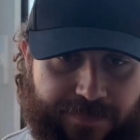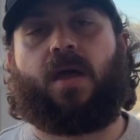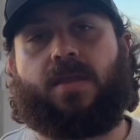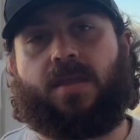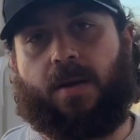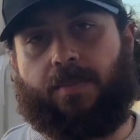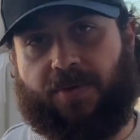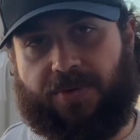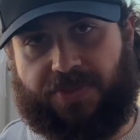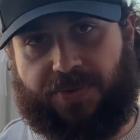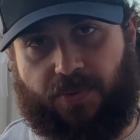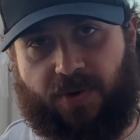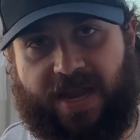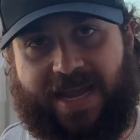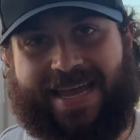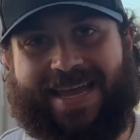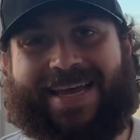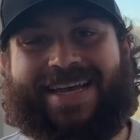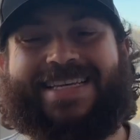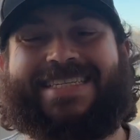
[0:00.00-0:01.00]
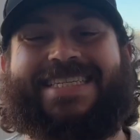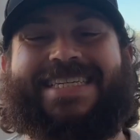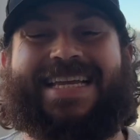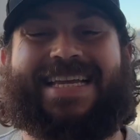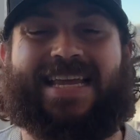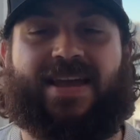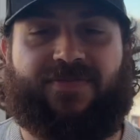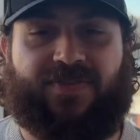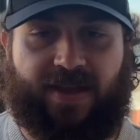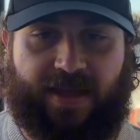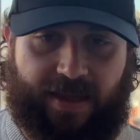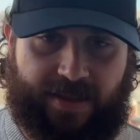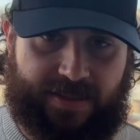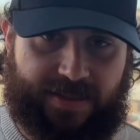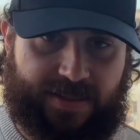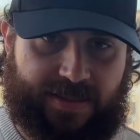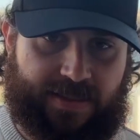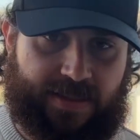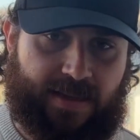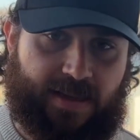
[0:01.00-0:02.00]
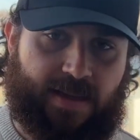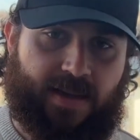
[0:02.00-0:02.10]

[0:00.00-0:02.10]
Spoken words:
Number 3, significance.